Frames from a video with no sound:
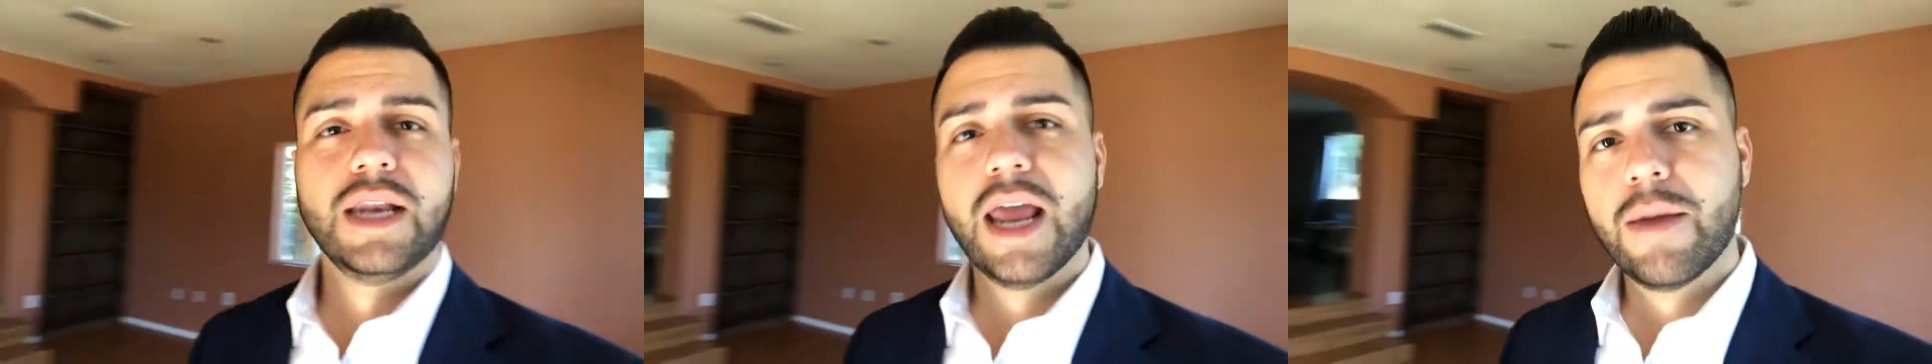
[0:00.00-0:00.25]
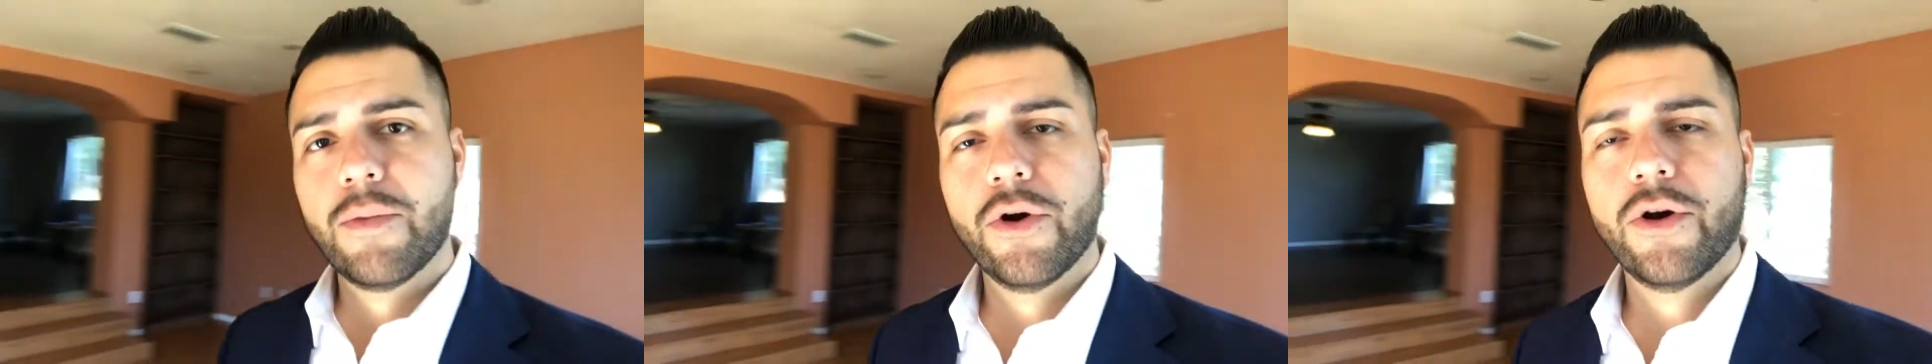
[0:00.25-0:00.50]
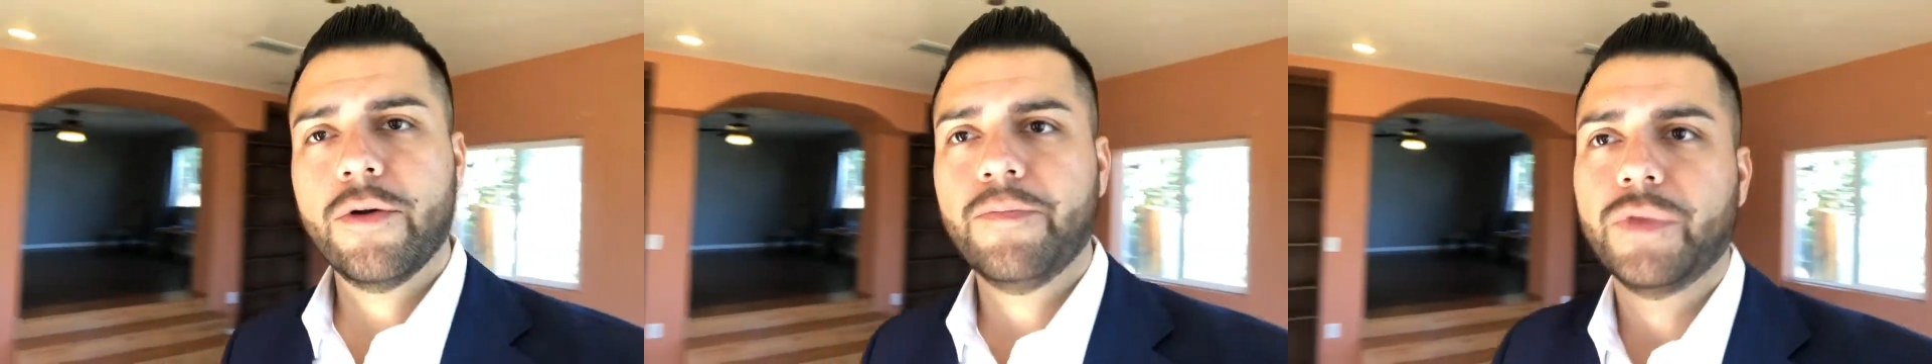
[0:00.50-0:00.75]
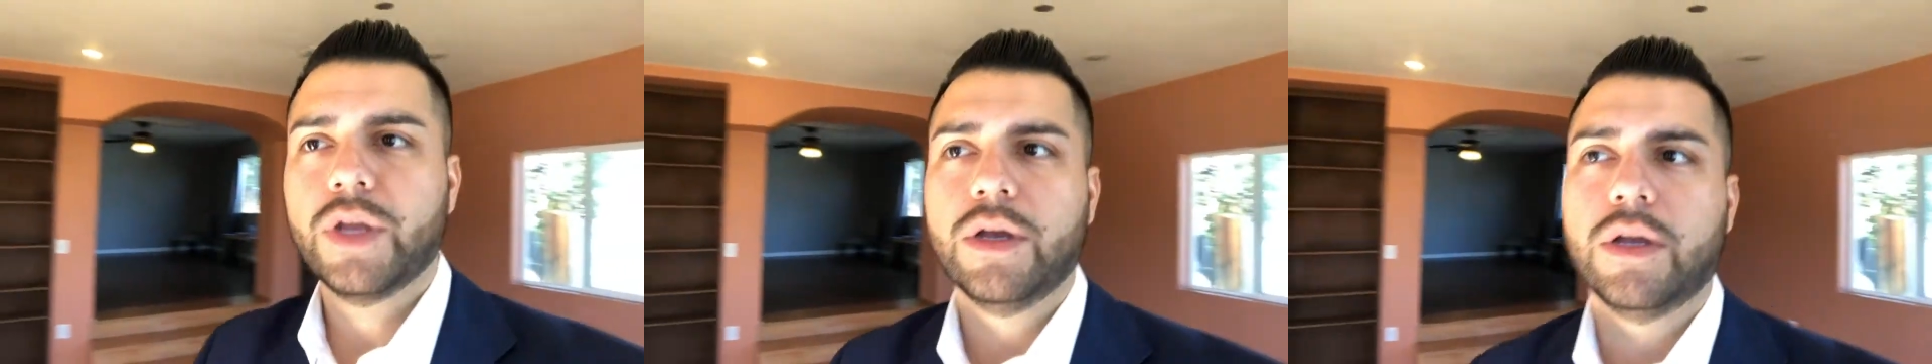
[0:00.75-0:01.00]

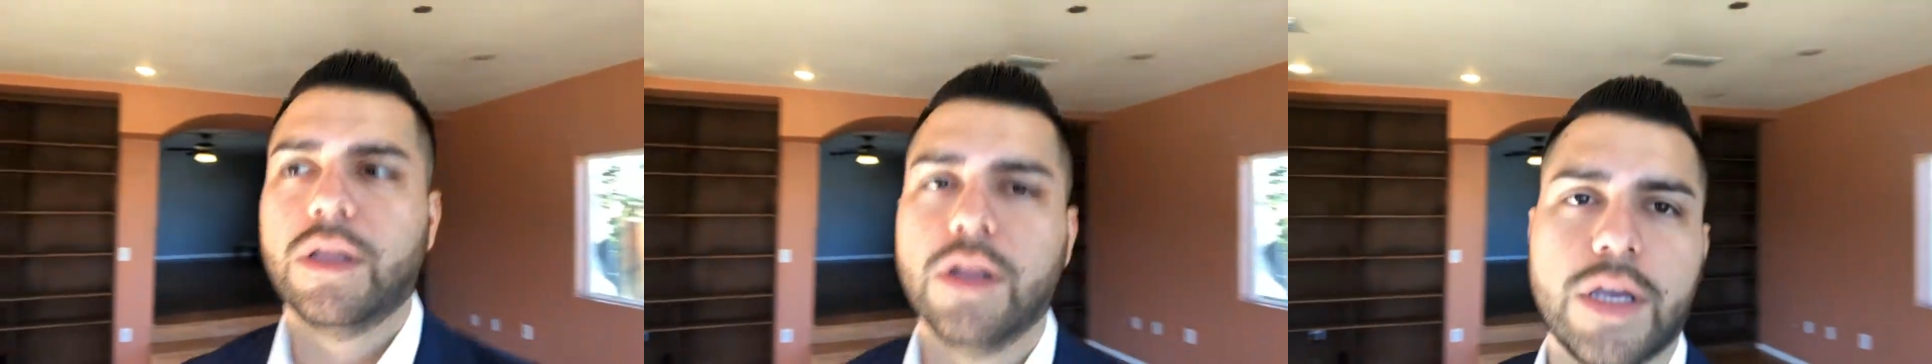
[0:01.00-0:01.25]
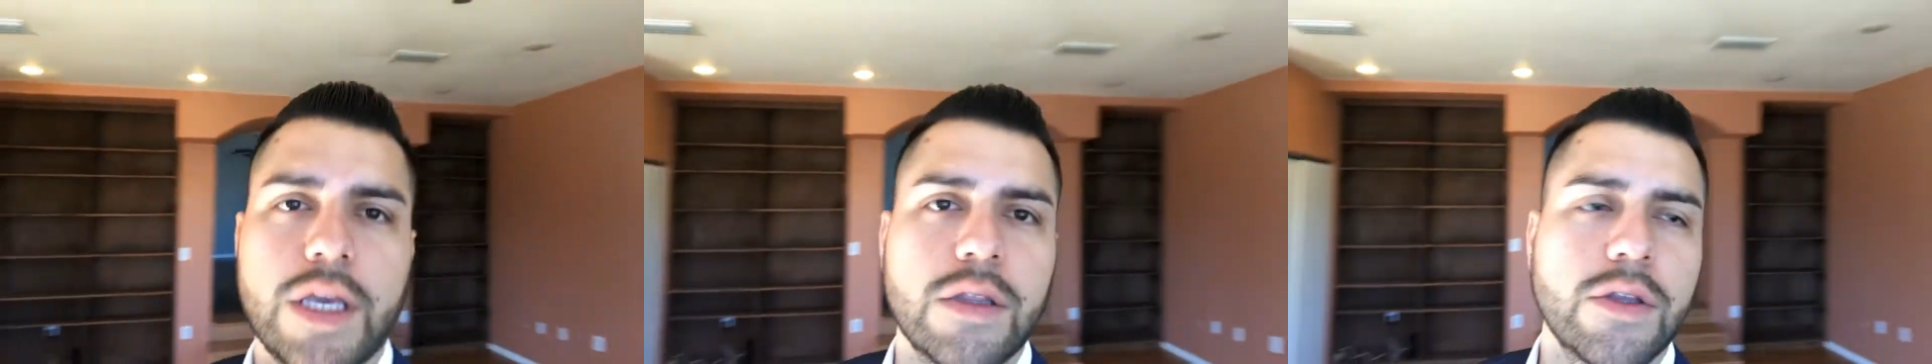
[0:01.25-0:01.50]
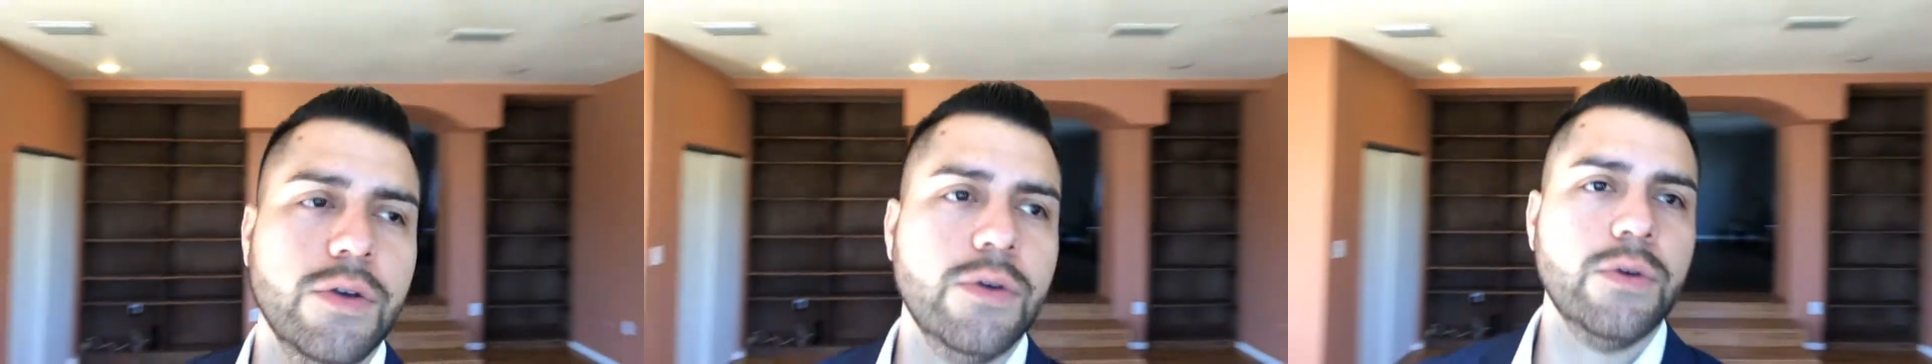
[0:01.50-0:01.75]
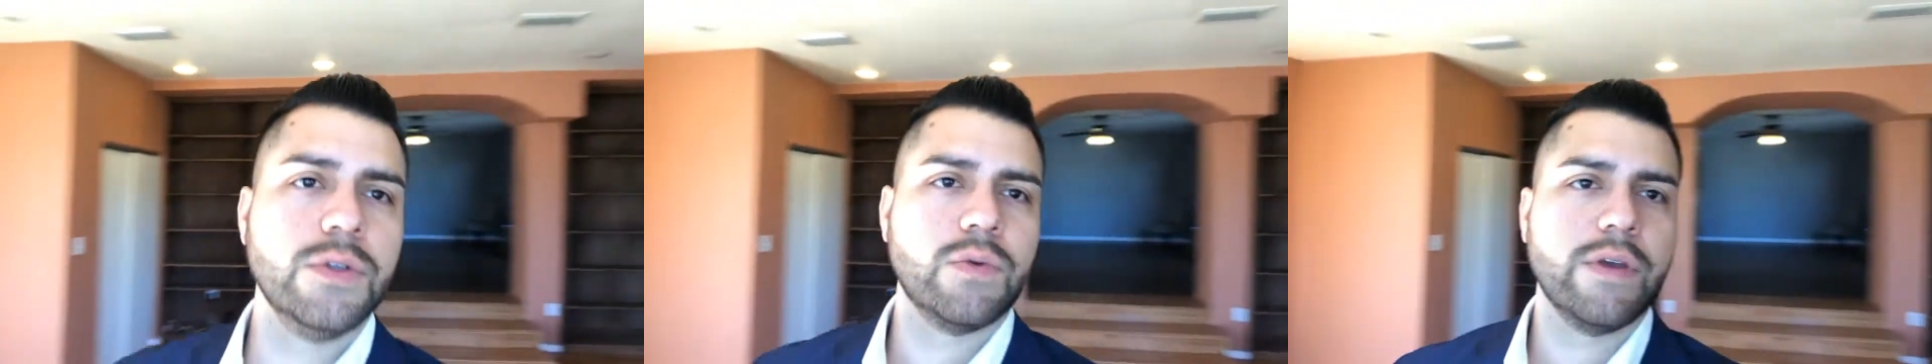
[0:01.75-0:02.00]
neighbor,
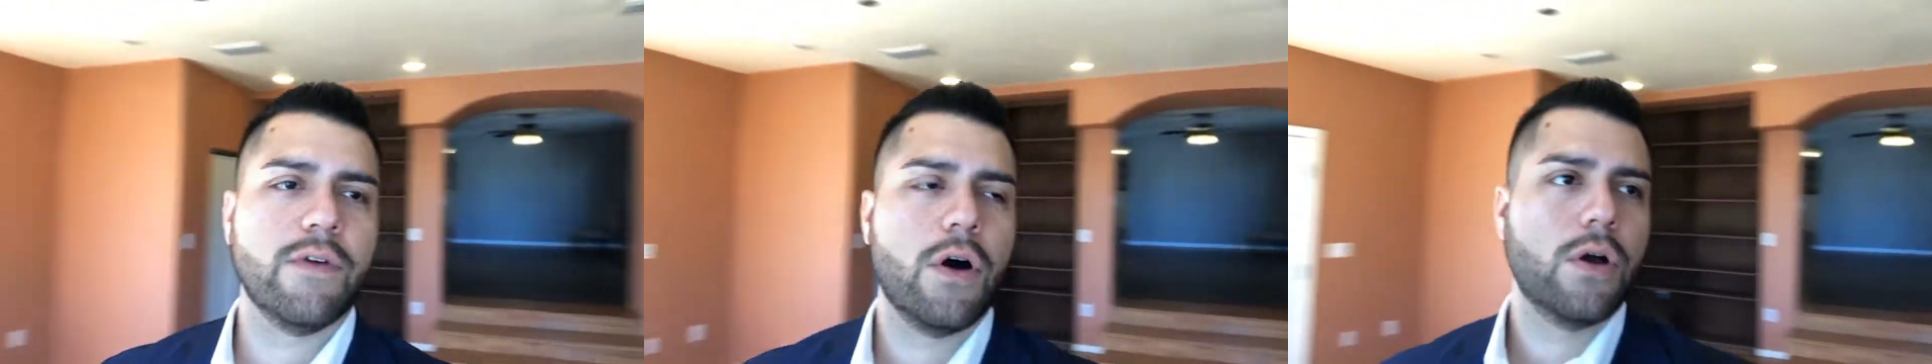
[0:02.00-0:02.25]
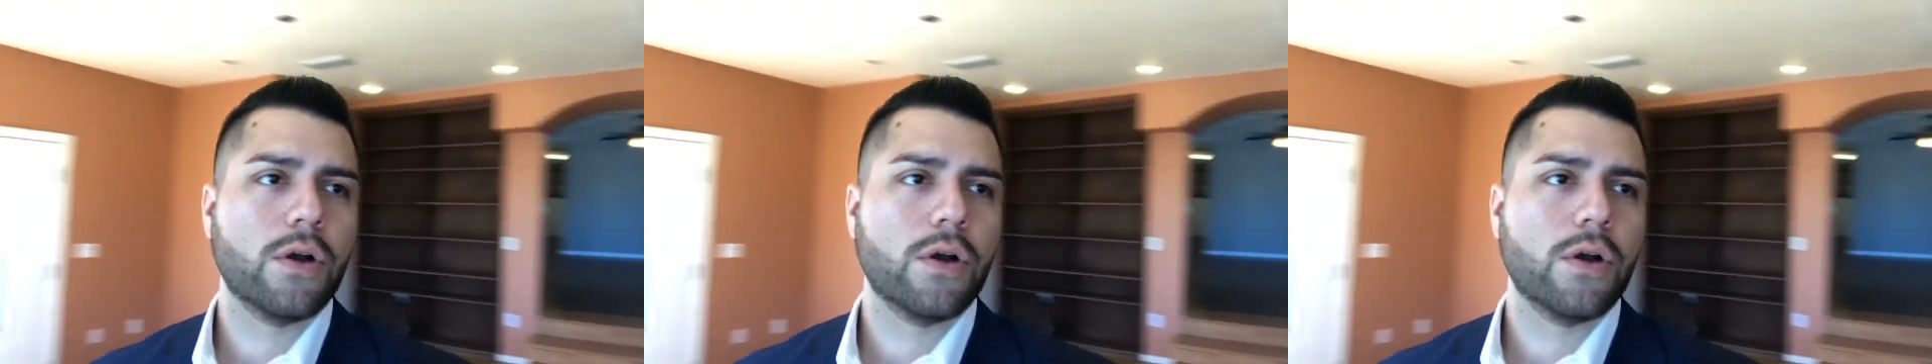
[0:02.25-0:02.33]
looky-loos. We've all